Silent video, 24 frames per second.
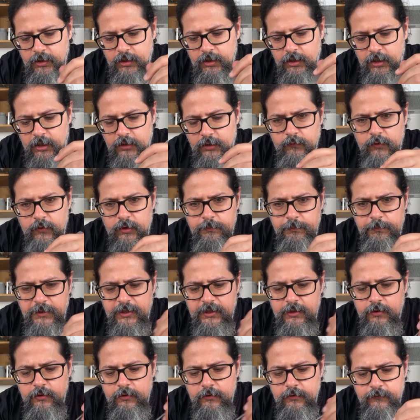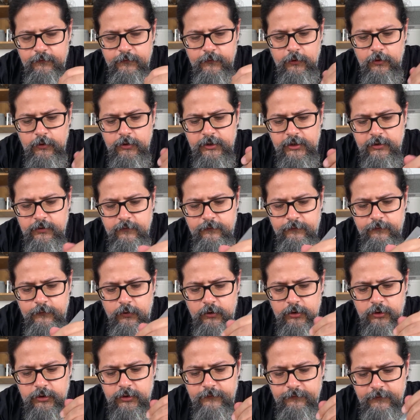And one big floret of
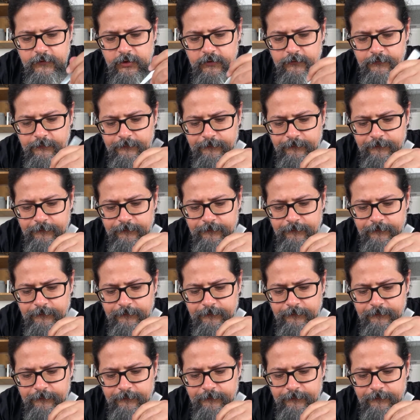cauliflower.